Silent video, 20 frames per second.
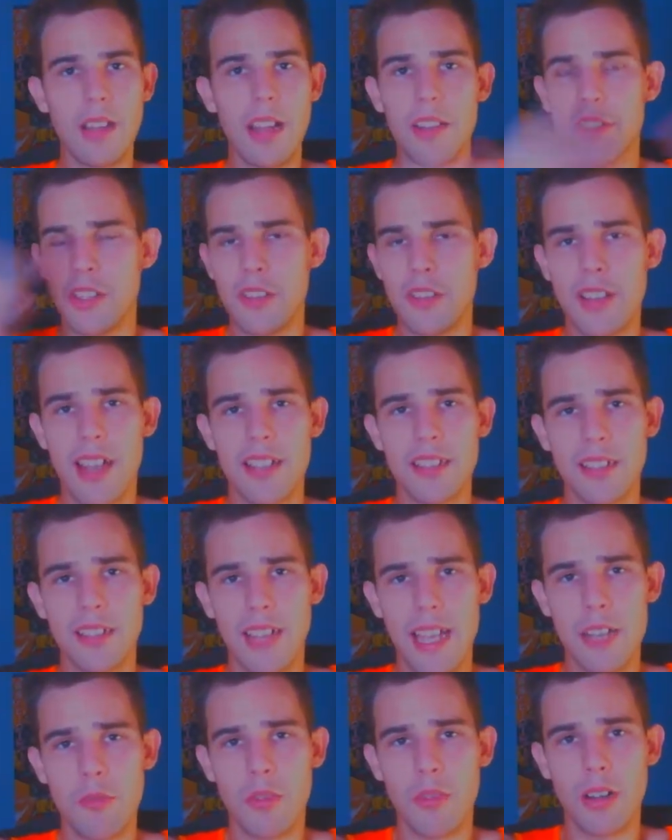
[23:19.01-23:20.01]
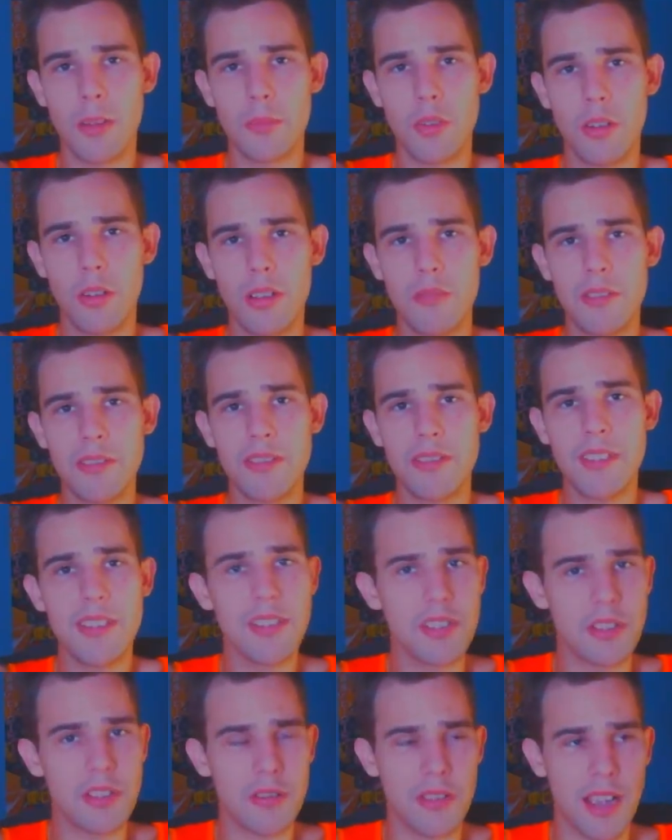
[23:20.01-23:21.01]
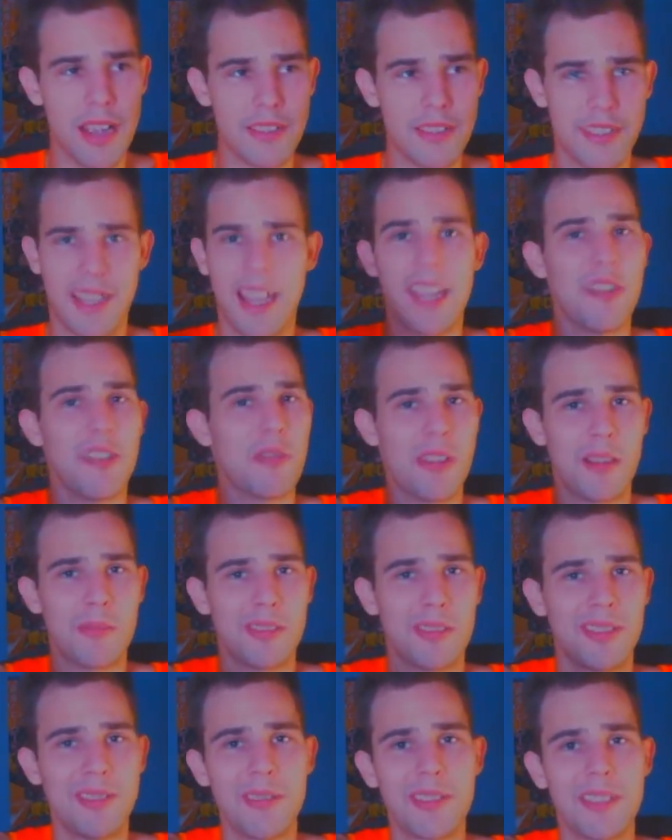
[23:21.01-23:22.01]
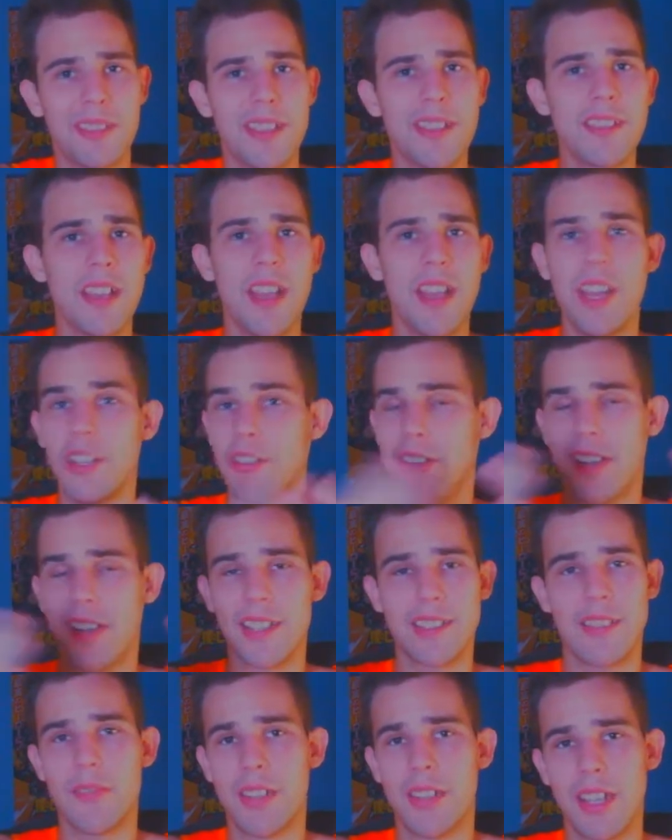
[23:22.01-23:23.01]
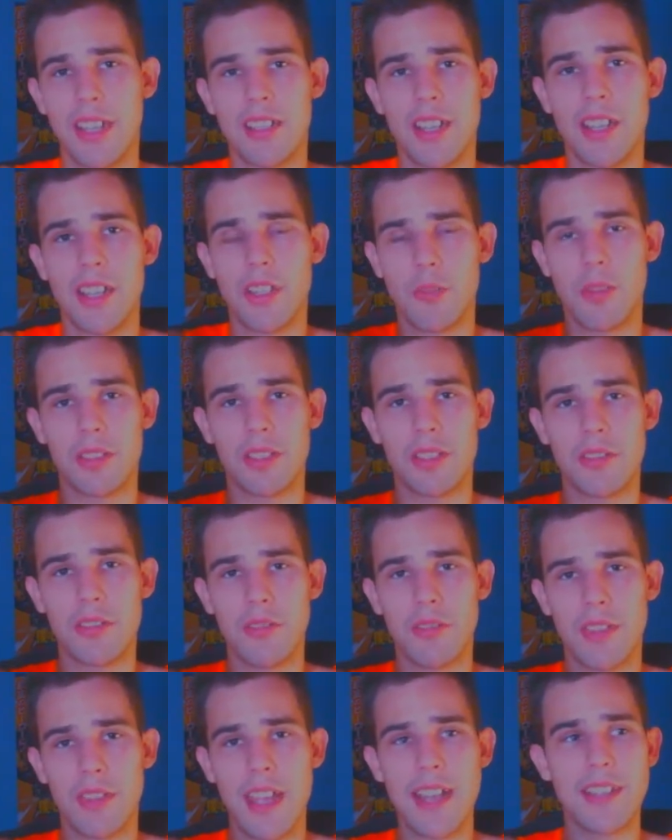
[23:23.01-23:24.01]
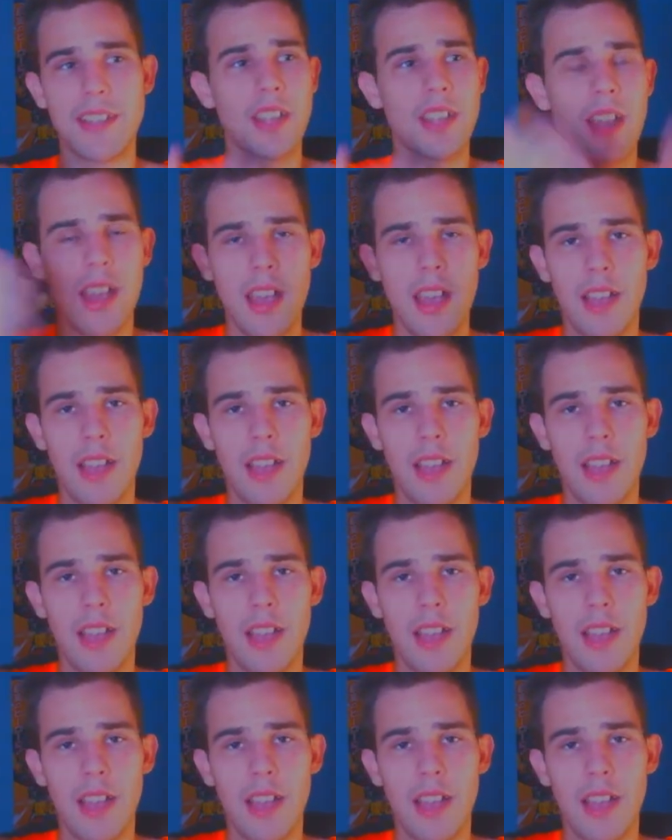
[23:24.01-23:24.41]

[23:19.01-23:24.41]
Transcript: Do you guys like where I'm going with this? Do you guys hate where I'm going with this? Do you guys have any ideas on what to do next?